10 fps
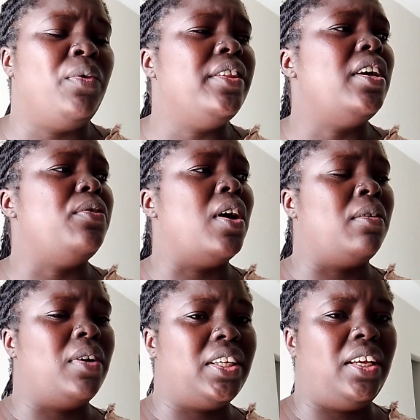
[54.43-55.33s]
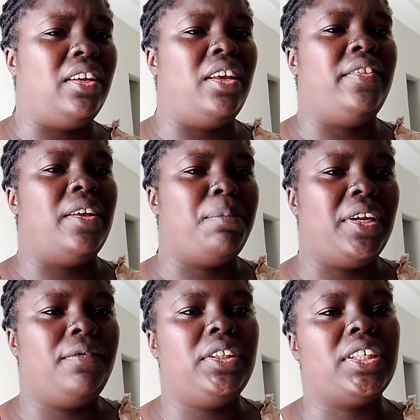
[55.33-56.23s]
Whether you are working in the
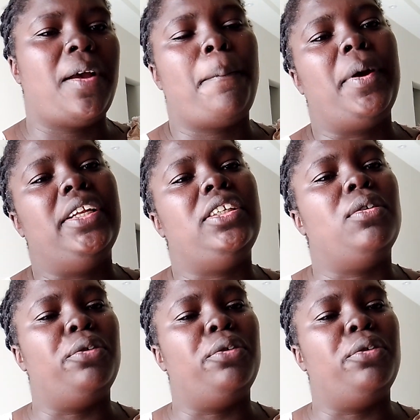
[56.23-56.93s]
private company